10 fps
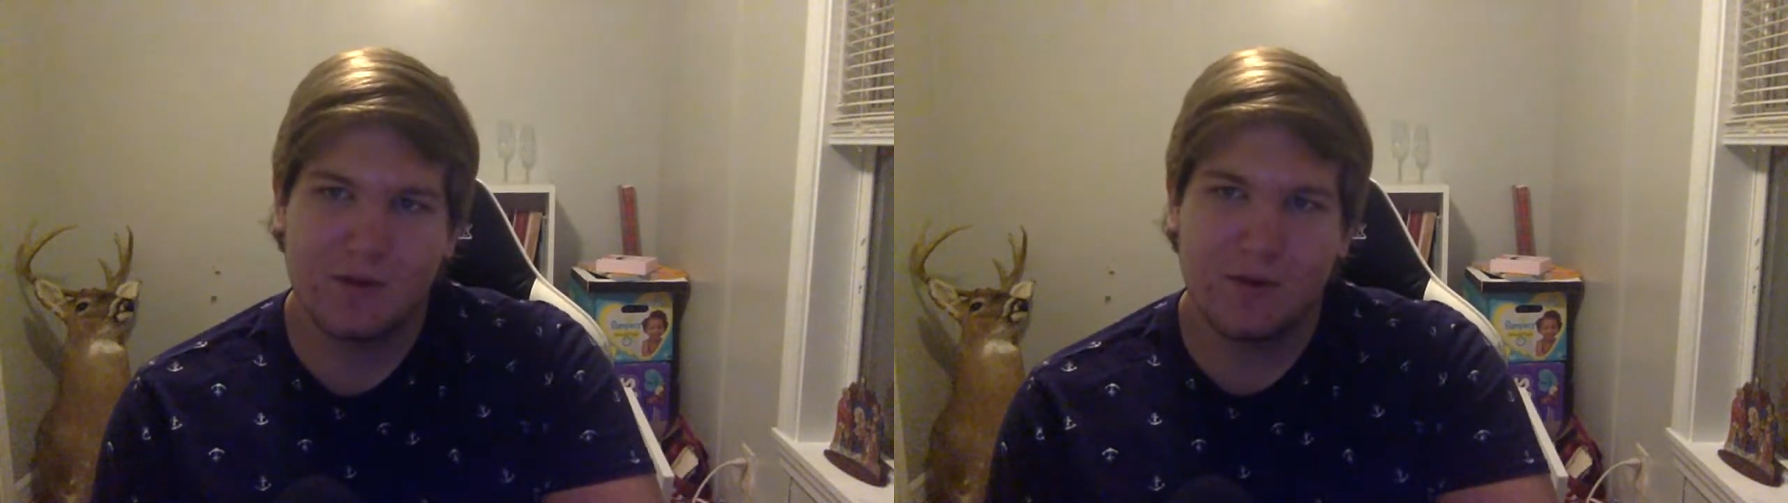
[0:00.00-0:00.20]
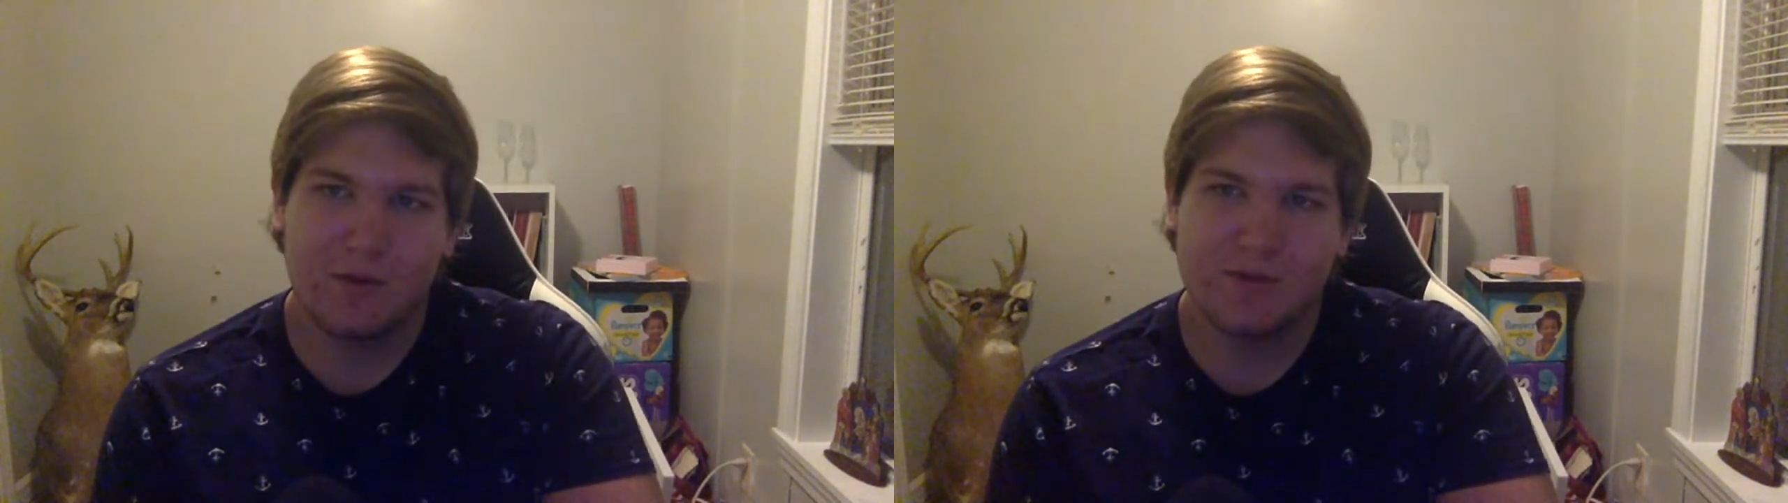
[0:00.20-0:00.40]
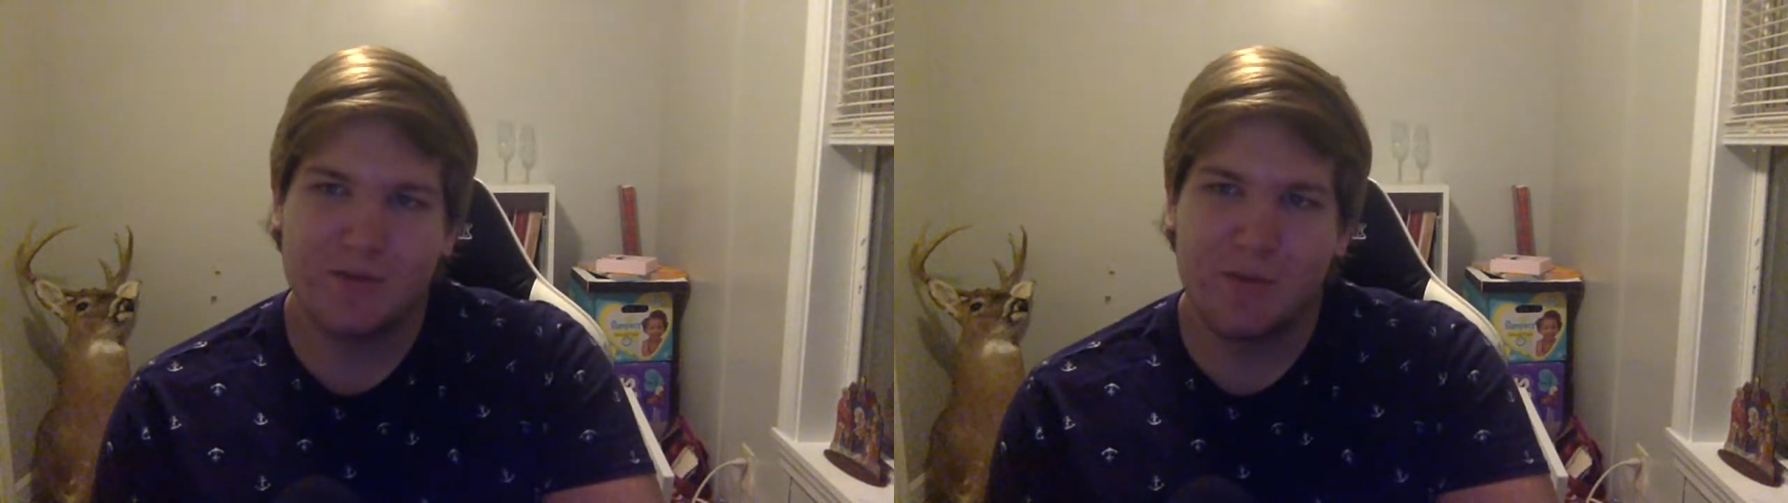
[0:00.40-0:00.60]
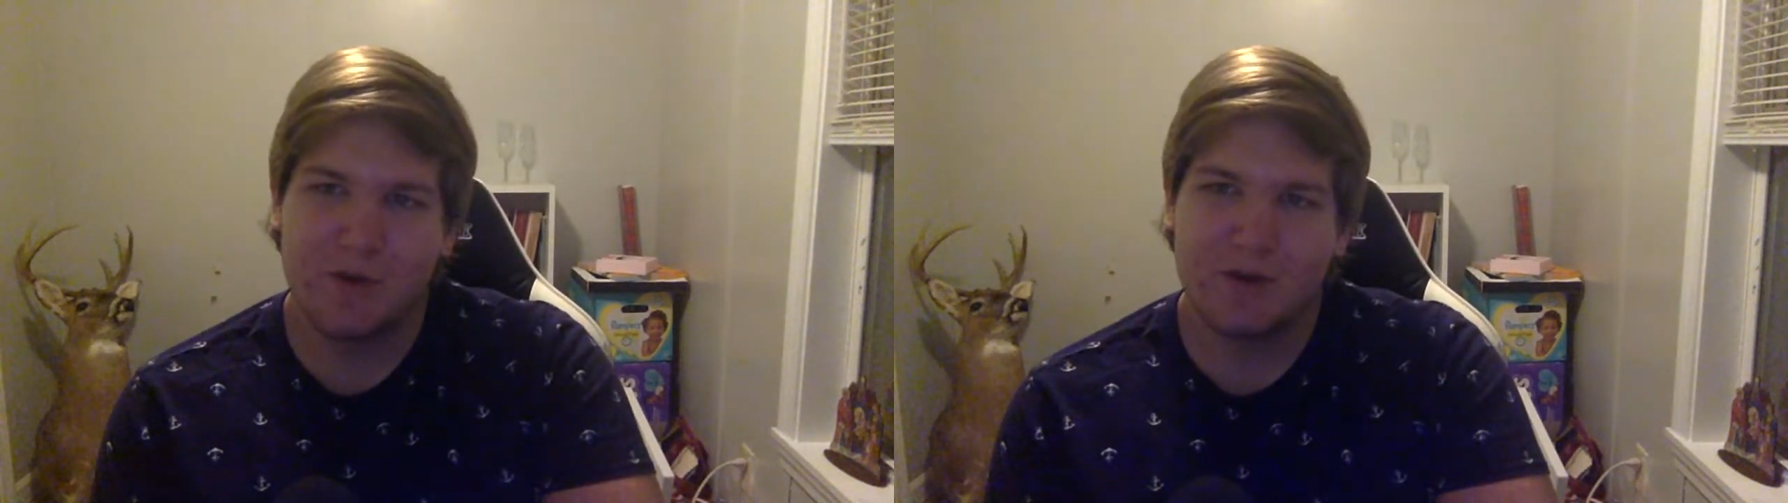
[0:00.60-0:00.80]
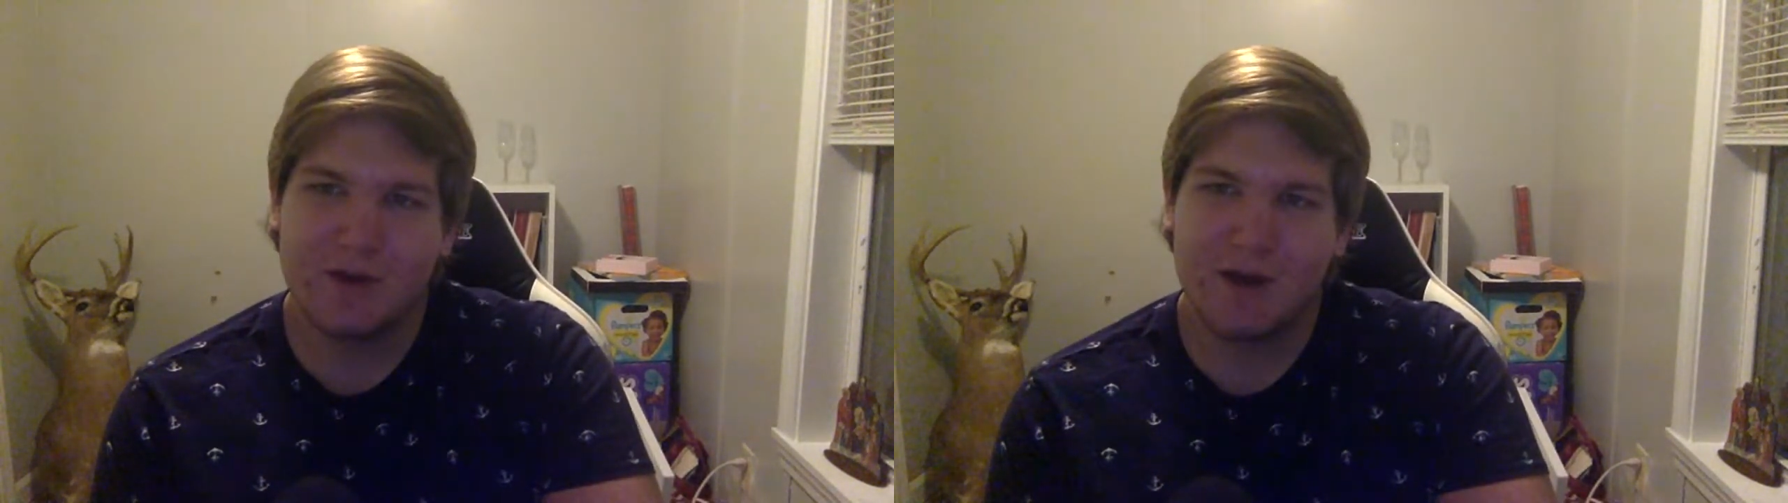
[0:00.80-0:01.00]
What was the
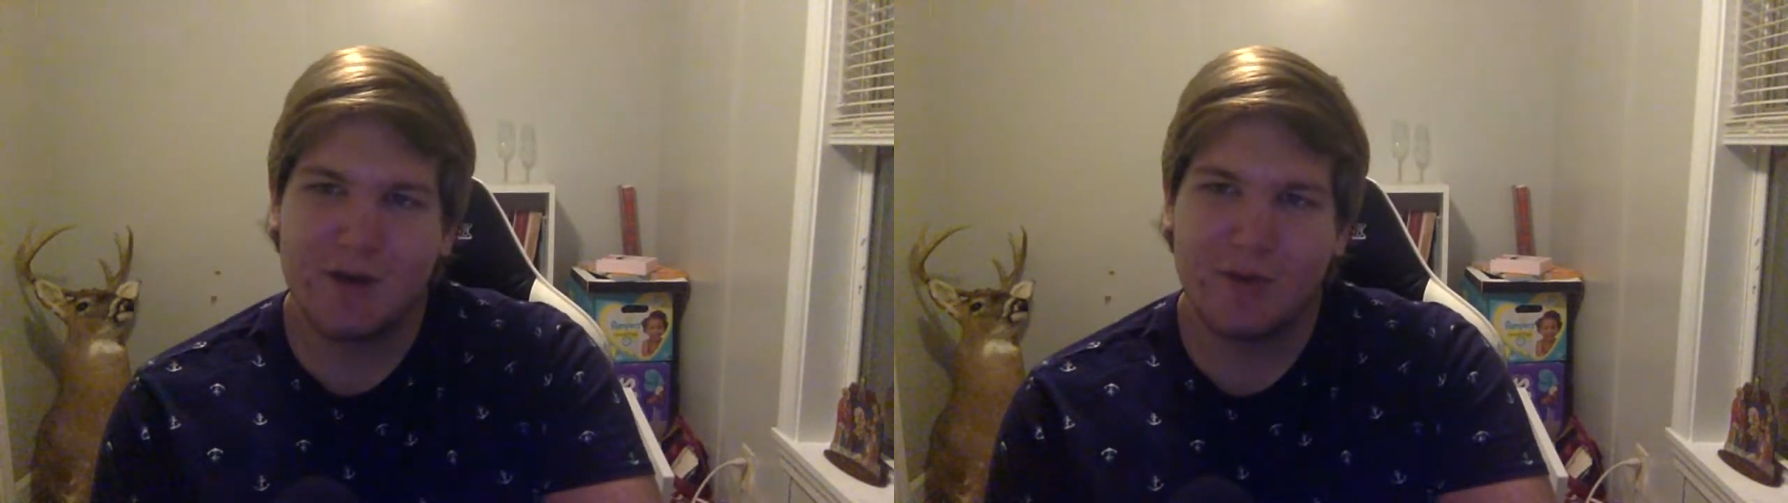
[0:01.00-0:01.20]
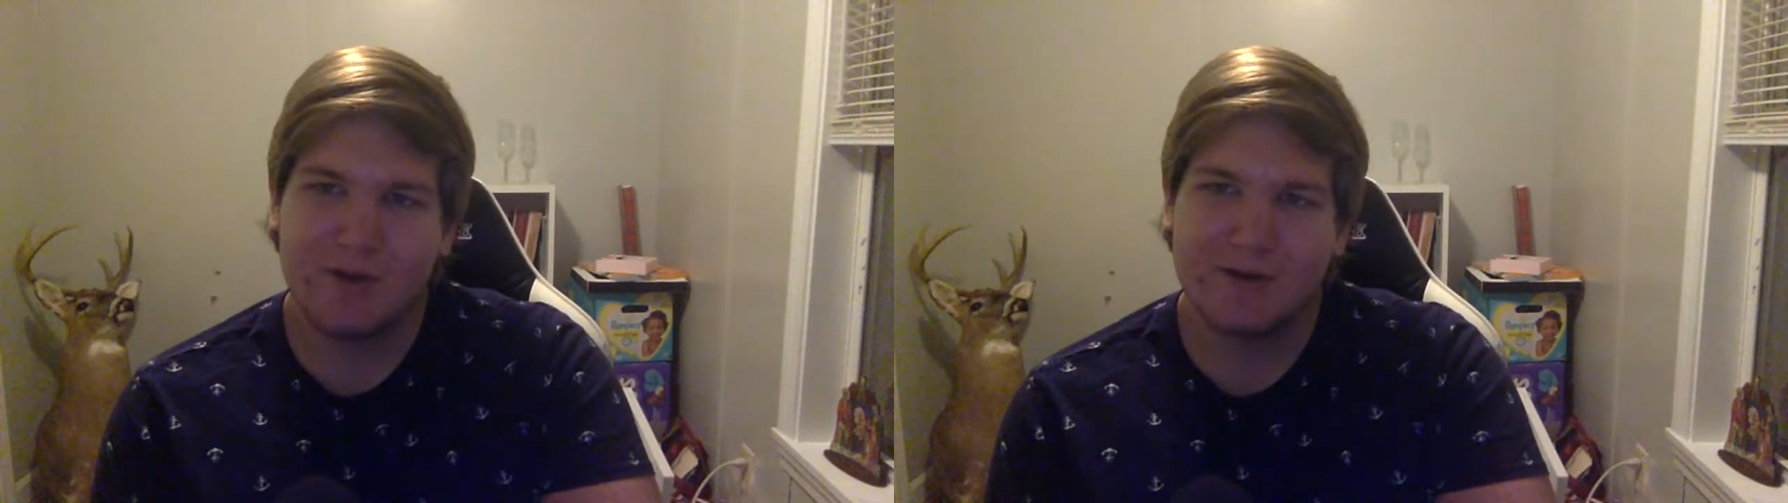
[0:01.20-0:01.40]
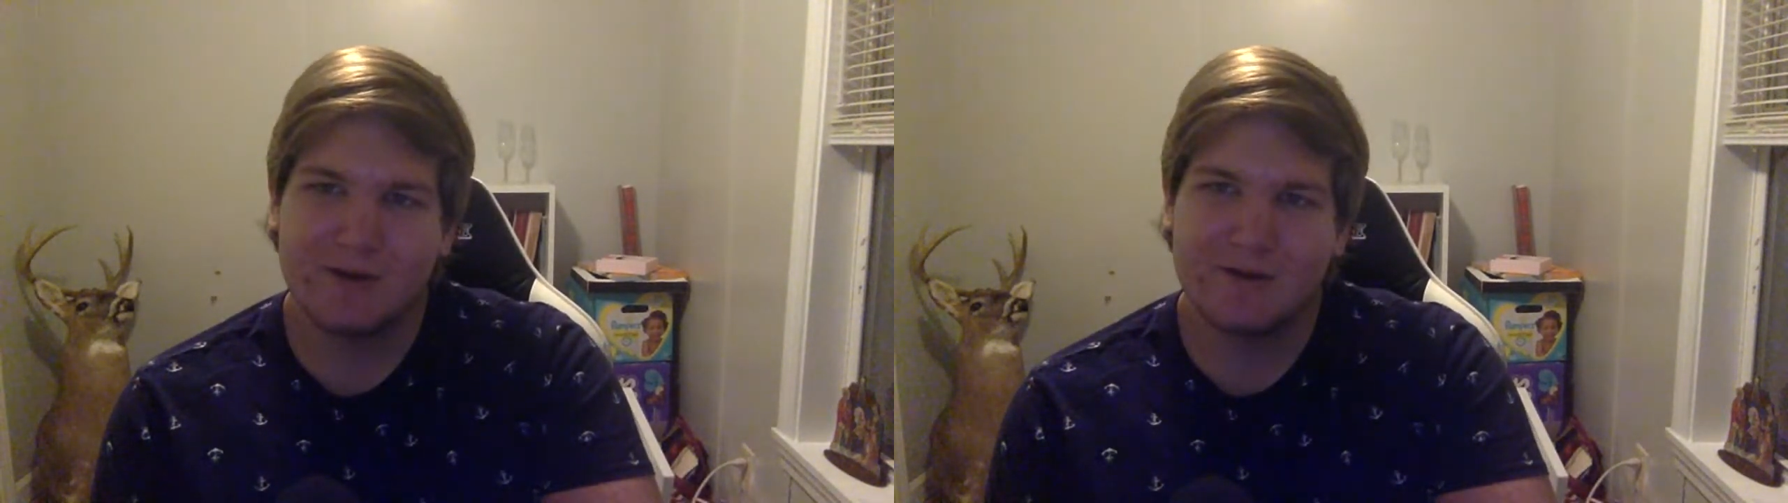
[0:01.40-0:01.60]
monkey comment?